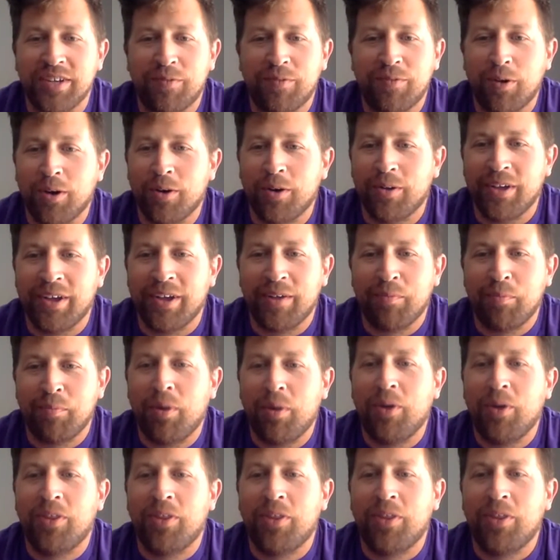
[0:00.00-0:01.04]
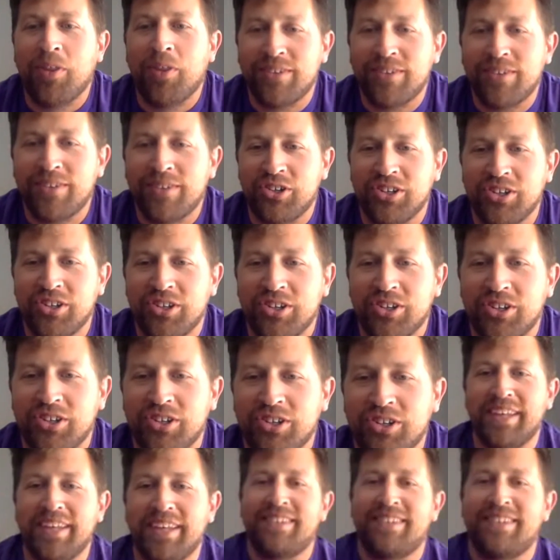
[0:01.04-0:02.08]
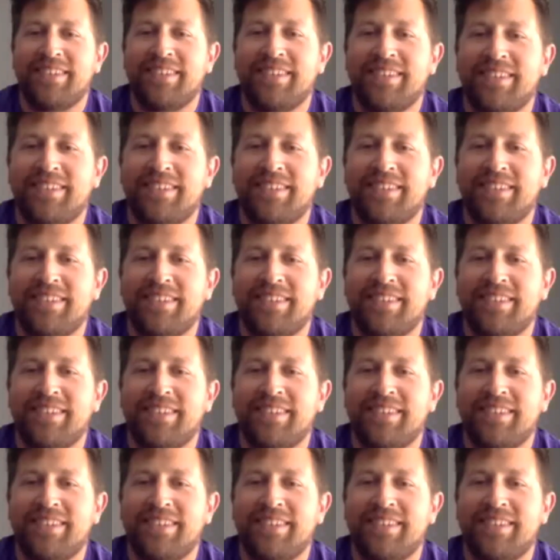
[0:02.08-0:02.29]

where like both of us would just miss